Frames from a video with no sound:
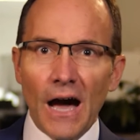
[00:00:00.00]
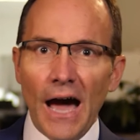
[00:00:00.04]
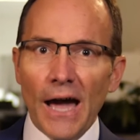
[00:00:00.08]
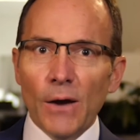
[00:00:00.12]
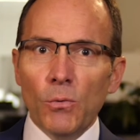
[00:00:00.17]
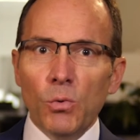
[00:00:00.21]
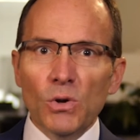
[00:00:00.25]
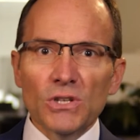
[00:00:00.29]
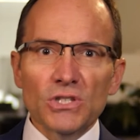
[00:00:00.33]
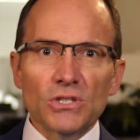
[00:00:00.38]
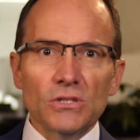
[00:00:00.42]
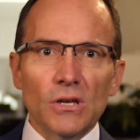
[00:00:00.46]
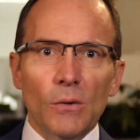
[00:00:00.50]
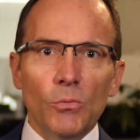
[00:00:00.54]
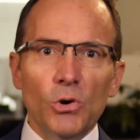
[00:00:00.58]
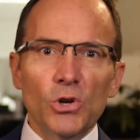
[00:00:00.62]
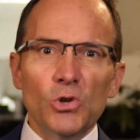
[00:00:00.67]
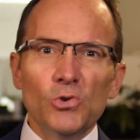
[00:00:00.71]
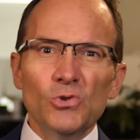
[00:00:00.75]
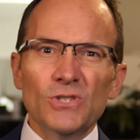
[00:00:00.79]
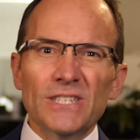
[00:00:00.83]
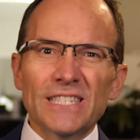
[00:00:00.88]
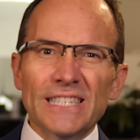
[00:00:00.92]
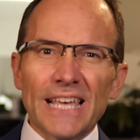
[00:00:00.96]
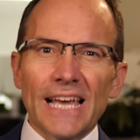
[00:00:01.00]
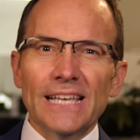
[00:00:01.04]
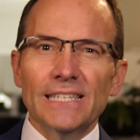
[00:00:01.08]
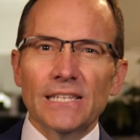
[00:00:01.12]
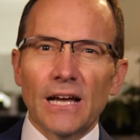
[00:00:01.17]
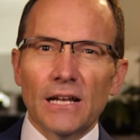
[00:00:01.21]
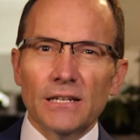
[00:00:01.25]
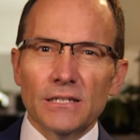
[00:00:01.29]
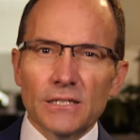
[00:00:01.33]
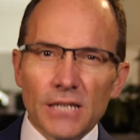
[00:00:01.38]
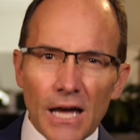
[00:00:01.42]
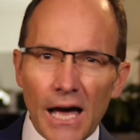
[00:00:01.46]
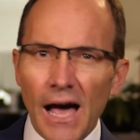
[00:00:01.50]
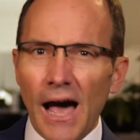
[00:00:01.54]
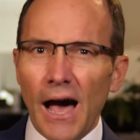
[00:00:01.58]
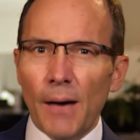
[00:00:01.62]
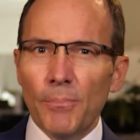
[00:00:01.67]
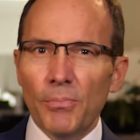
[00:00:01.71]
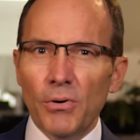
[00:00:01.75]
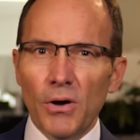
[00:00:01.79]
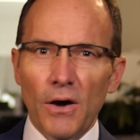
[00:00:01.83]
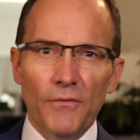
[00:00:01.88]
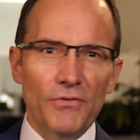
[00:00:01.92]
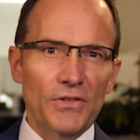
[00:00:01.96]
I want someone who stays on
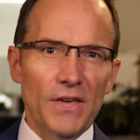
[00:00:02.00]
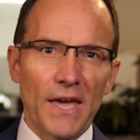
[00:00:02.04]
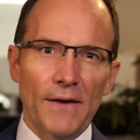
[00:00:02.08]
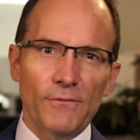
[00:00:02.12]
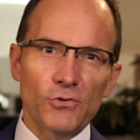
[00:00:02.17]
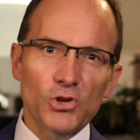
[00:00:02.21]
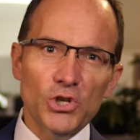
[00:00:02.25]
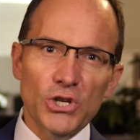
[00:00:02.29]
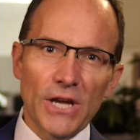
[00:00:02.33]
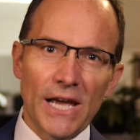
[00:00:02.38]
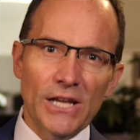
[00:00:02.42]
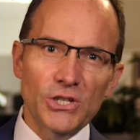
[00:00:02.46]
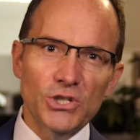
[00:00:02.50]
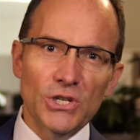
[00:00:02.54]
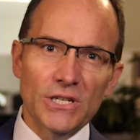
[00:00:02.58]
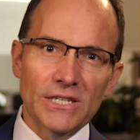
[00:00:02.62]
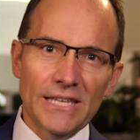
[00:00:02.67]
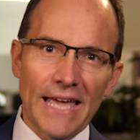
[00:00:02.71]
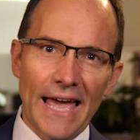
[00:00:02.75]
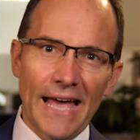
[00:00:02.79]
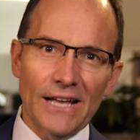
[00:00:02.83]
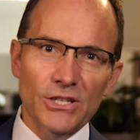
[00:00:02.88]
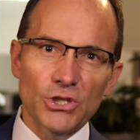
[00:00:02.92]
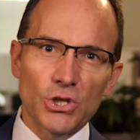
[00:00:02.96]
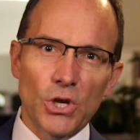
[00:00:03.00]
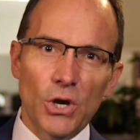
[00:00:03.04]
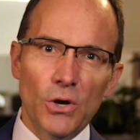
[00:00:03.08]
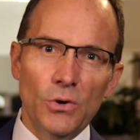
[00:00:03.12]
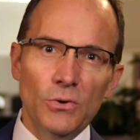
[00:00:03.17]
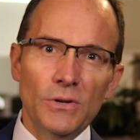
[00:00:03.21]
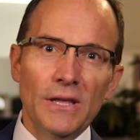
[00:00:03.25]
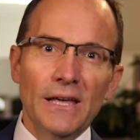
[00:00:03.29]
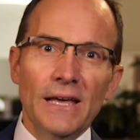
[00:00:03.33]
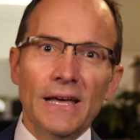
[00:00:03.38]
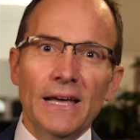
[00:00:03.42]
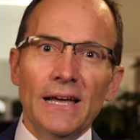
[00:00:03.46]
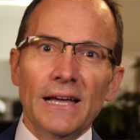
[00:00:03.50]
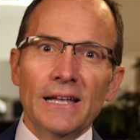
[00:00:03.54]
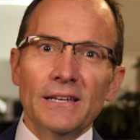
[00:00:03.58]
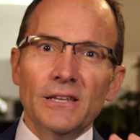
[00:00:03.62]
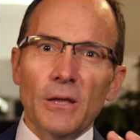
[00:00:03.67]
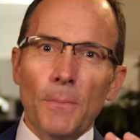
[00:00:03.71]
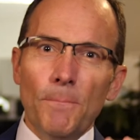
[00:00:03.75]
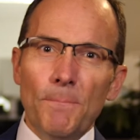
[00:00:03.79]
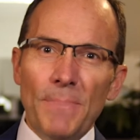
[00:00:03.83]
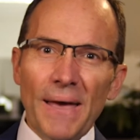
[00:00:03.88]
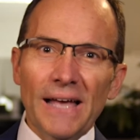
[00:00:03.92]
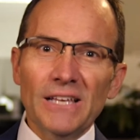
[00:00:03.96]
top of the ever changing tax code
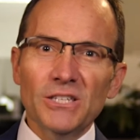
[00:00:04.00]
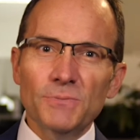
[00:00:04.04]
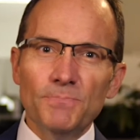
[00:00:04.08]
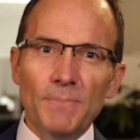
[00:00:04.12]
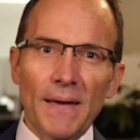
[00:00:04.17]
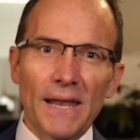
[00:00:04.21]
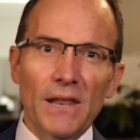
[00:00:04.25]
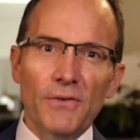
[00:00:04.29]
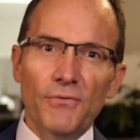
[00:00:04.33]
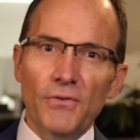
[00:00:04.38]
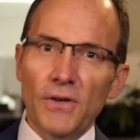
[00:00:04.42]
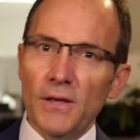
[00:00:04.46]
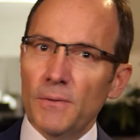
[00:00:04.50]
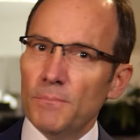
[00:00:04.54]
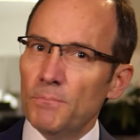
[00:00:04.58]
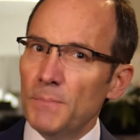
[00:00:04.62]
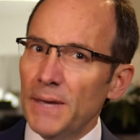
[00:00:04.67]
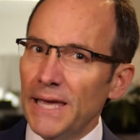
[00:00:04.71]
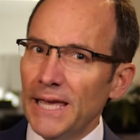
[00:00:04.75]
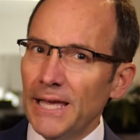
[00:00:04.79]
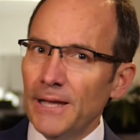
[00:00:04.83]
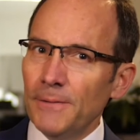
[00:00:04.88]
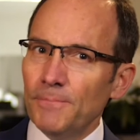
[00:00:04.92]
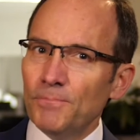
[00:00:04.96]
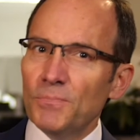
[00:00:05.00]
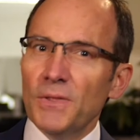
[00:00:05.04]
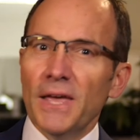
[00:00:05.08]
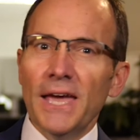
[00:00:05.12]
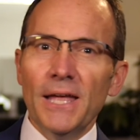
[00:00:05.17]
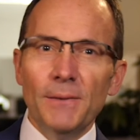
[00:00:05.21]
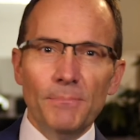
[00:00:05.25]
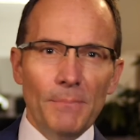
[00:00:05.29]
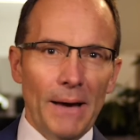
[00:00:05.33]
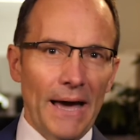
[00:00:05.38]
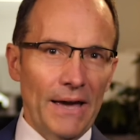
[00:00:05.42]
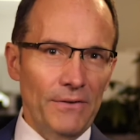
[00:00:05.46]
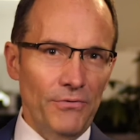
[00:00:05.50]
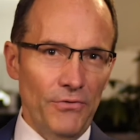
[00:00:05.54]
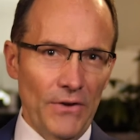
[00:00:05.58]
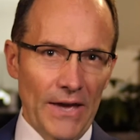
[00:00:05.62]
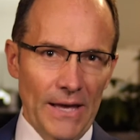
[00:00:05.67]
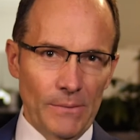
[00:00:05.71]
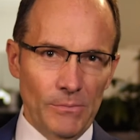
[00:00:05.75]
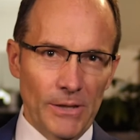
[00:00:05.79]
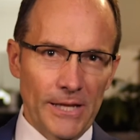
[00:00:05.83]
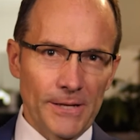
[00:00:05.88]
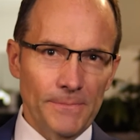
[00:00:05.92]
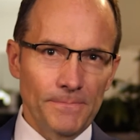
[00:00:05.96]
to best benefit me and my
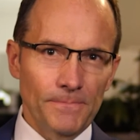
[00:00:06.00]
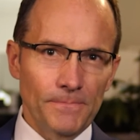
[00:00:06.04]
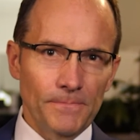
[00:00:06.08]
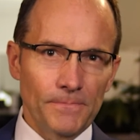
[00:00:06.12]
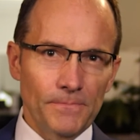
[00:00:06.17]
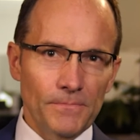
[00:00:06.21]
family.